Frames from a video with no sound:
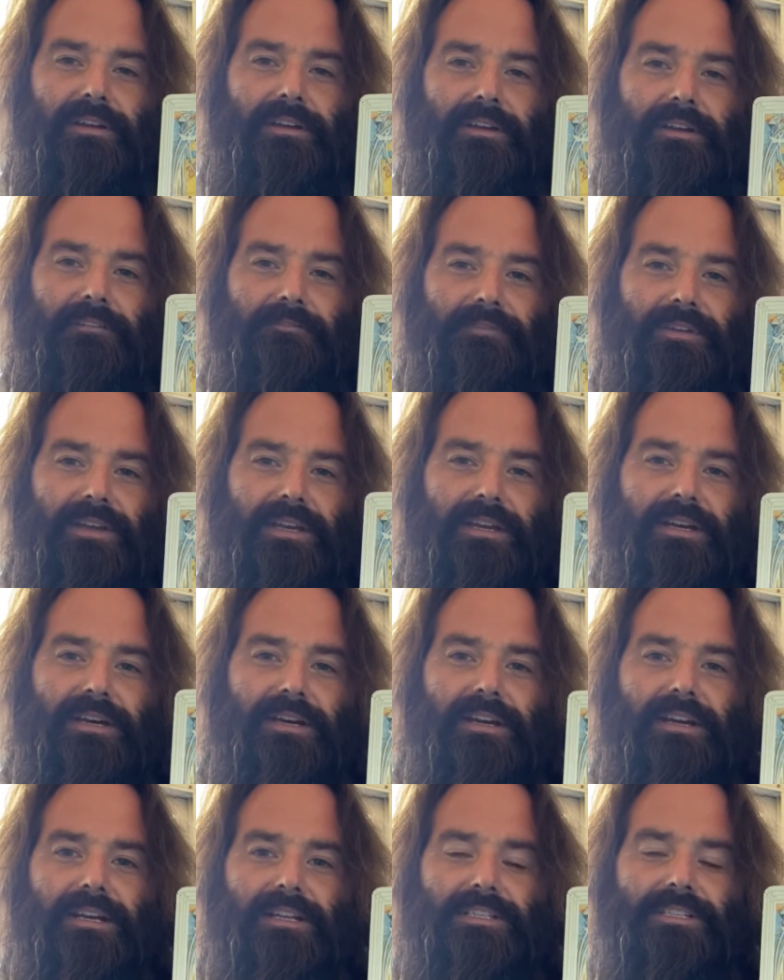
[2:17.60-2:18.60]
via
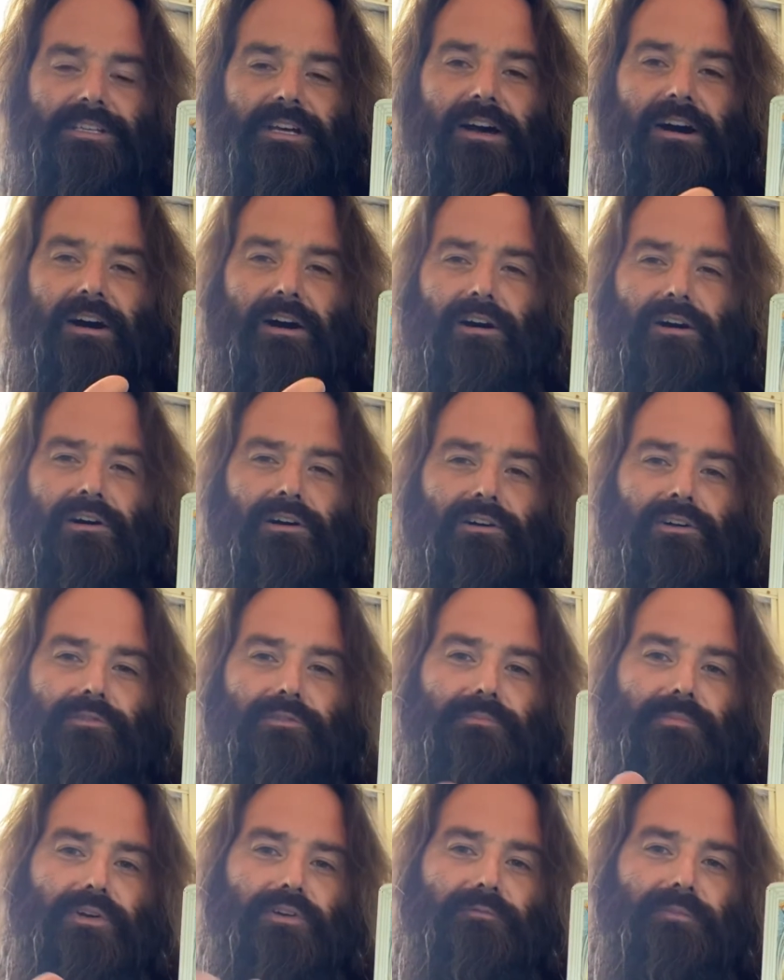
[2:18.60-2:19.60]
its all
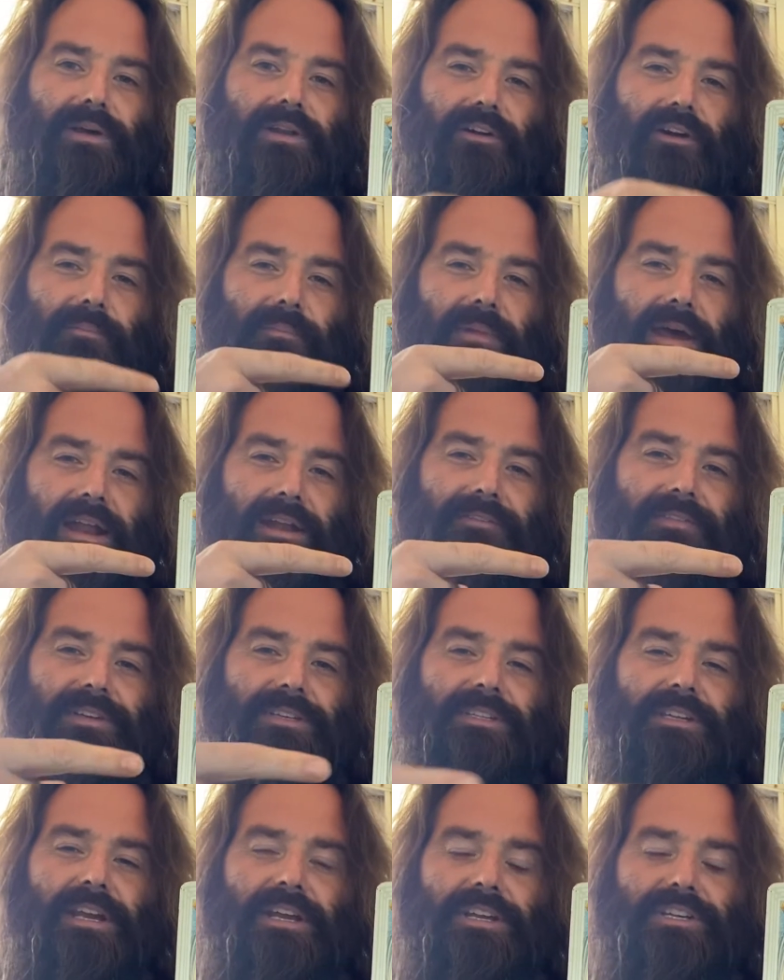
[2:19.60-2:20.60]
movement or
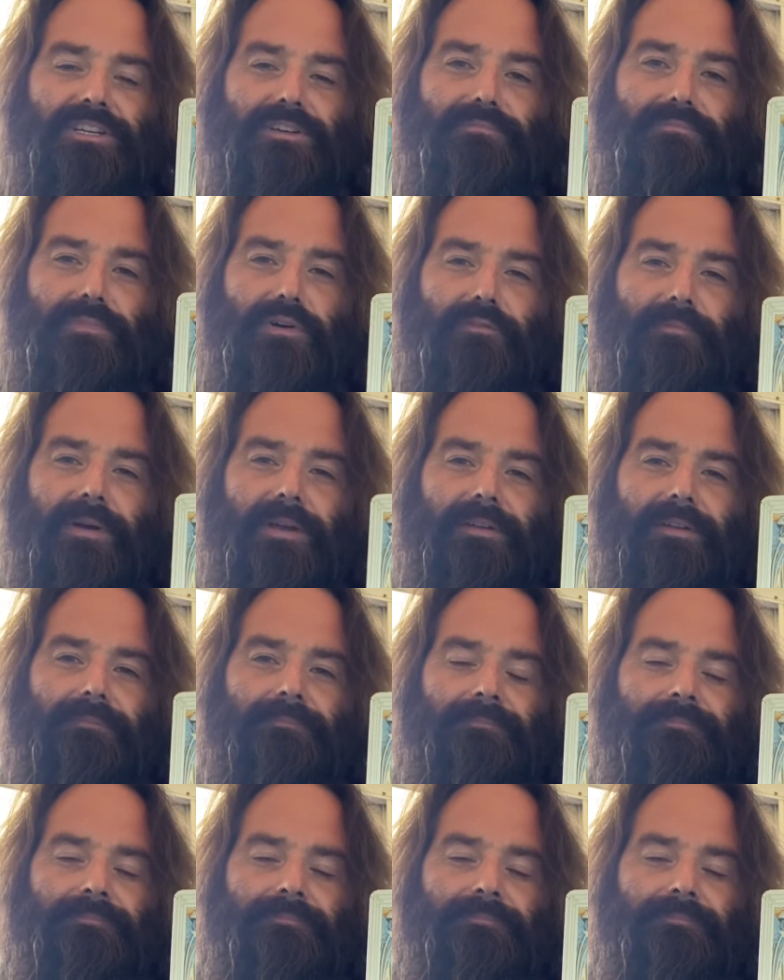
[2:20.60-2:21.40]
manifestation movement.